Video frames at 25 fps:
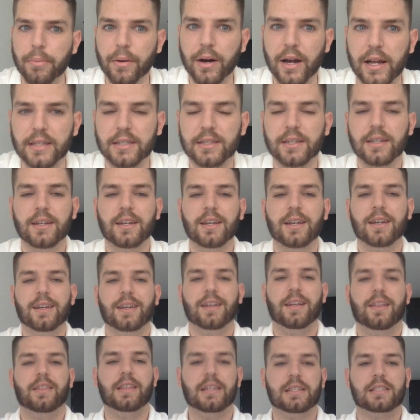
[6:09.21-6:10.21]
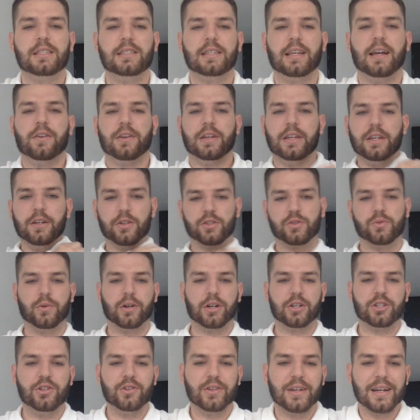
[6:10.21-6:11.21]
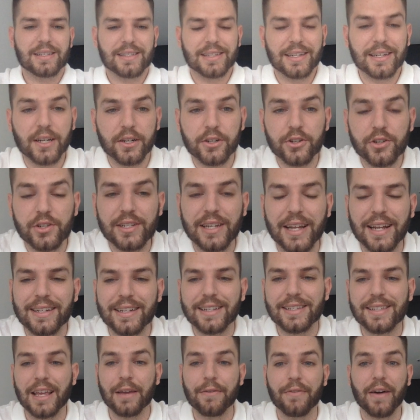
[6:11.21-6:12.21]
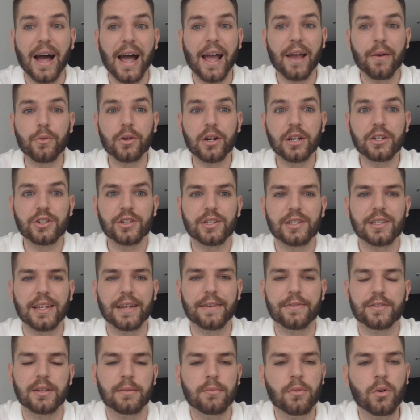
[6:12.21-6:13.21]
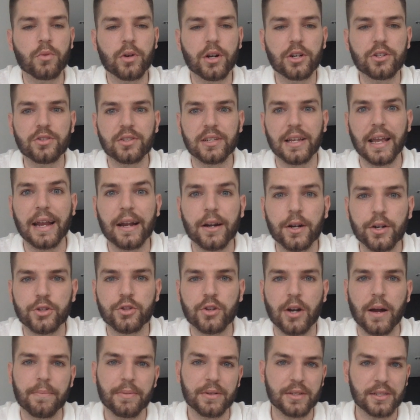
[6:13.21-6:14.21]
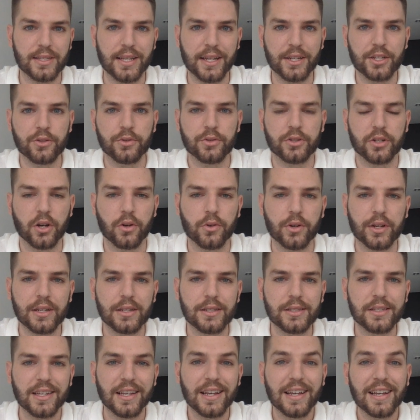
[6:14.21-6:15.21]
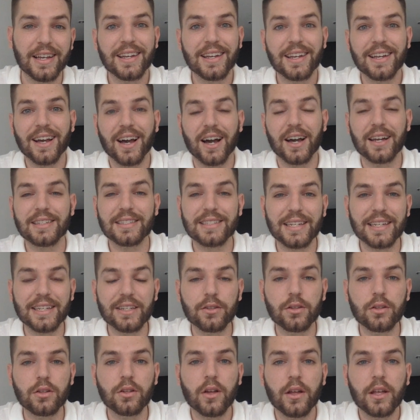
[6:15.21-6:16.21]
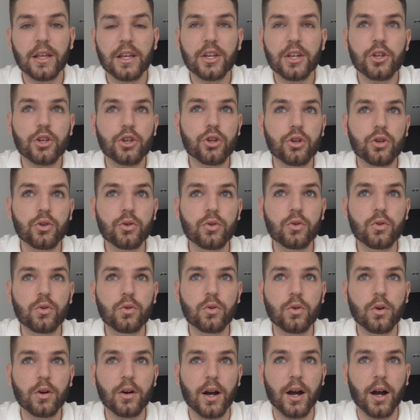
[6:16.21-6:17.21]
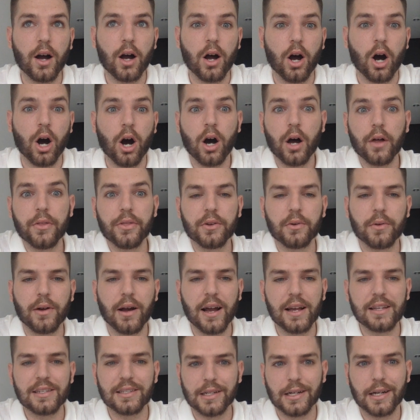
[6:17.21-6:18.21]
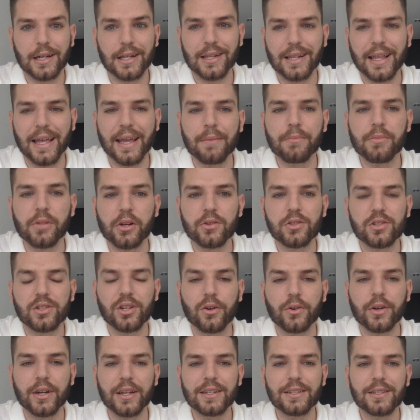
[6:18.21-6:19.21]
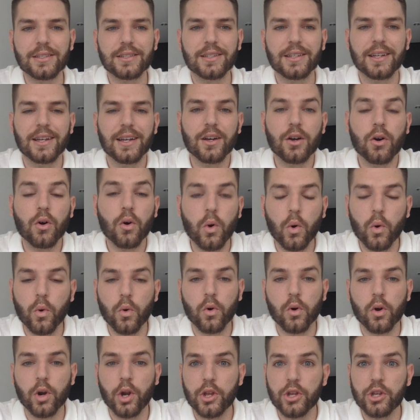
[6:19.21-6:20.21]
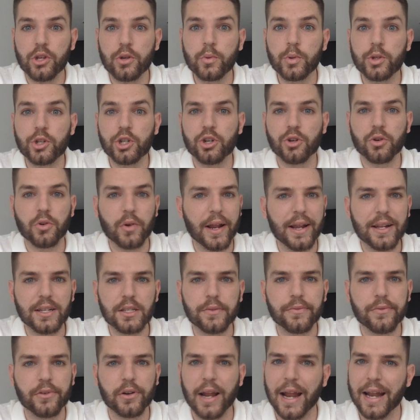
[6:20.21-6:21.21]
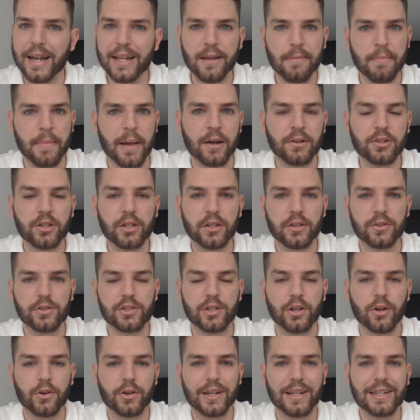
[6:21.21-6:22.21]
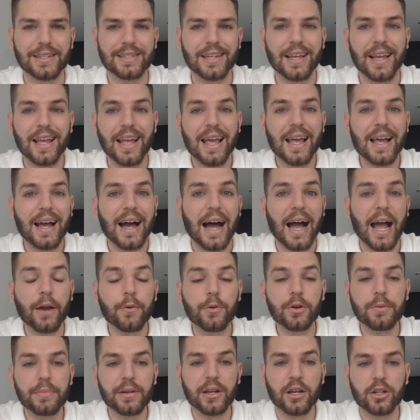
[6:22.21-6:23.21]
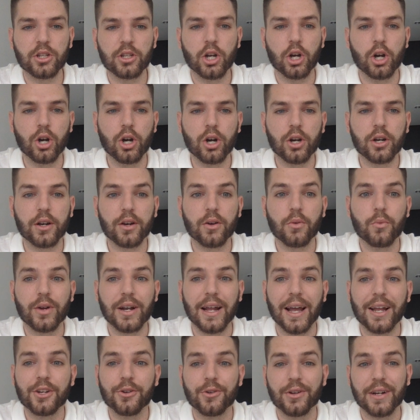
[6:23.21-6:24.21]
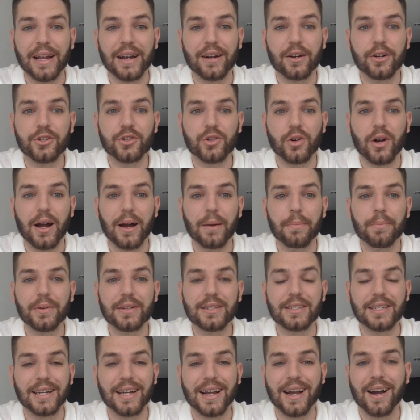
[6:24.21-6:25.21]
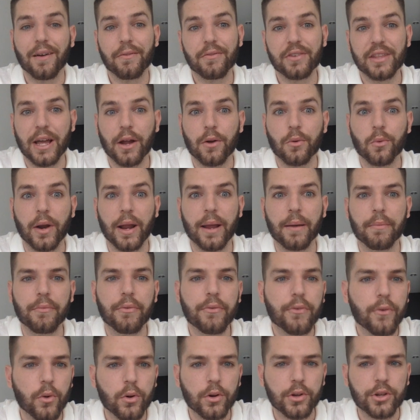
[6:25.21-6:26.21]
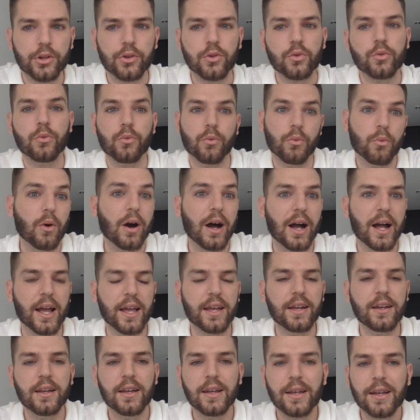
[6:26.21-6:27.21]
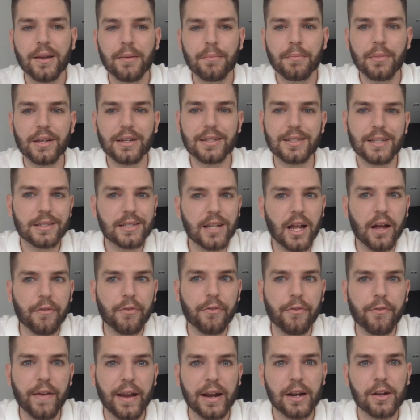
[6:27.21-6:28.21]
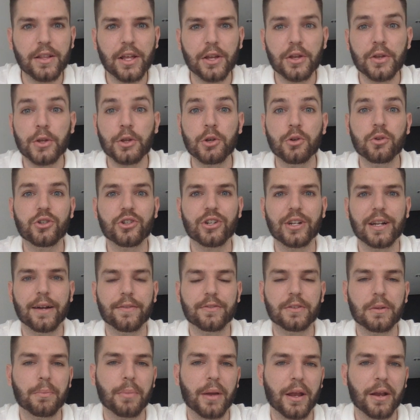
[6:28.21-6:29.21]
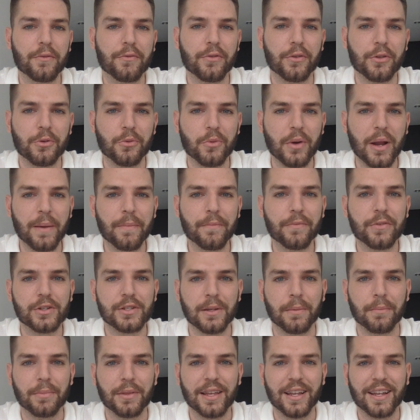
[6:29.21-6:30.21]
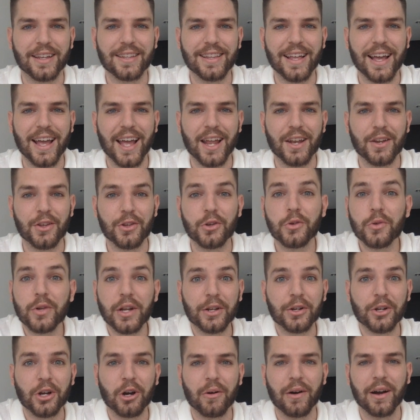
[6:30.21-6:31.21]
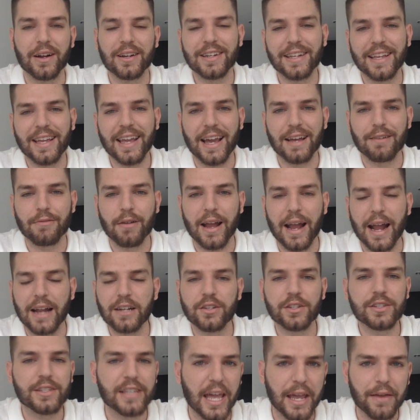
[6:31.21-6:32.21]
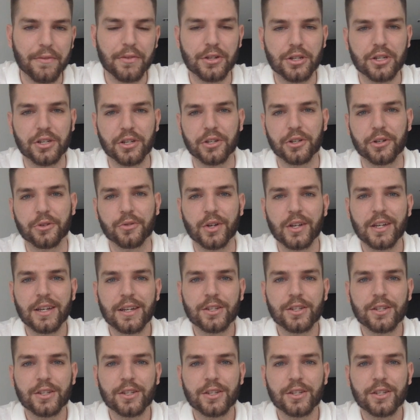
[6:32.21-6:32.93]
But this is how EOS works, and you guys need to understand this. If someone were to just airdrop and send you tokens, until you authorize and claim those tokens, or you transfer any amount of those tokens, I would be on the hook when I do an airdrop to cover that RAM for you. Why? Because it's not fair that you should have to pay for the RAM for something that you didn't go out and get, right? I just gave it to you.